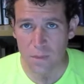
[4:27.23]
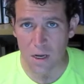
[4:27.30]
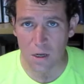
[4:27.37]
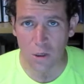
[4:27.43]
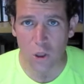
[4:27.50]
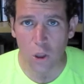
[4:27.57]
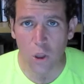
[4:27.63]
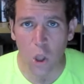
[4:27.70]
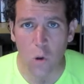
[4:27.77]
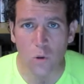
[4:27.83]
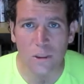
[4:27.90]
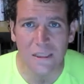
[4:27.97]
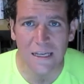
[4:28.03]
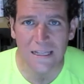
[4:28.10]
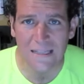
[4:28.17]
in
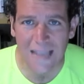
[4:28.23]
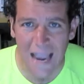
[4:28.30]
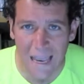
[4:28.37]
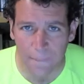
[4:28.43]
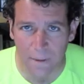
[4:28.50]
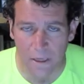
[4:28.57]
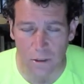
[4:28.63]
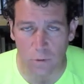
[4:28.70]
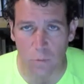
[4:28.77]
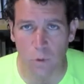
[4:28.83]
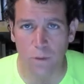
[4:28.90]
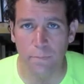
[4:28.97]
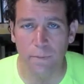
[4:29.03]
closed containment, which